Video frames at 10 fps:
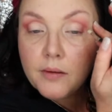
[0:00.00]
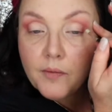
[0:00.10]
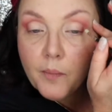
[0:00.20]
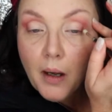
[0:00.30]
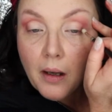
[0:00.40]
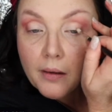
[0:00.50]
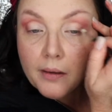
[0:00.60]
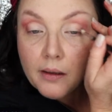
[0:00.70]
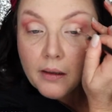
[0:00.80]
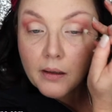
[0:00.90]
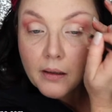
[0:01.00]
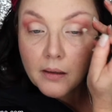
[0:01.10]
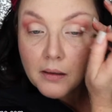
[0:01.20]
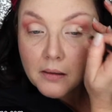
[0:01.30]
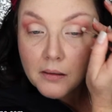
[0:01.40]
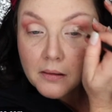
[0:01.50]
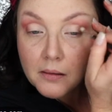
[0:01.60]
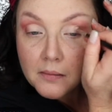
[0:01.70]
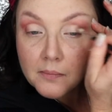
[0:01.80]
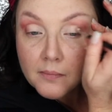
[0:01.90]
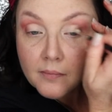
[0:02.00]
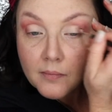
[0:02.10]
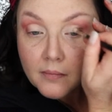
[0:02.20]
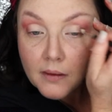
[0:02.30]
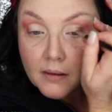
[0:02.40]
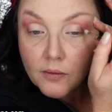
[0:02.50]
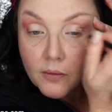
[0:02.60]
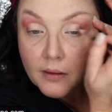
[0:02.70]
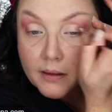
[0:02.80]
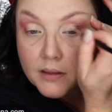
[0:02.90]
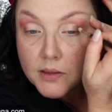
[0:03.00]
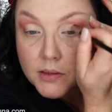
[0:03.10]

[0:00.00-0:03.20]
This part here, it's quite a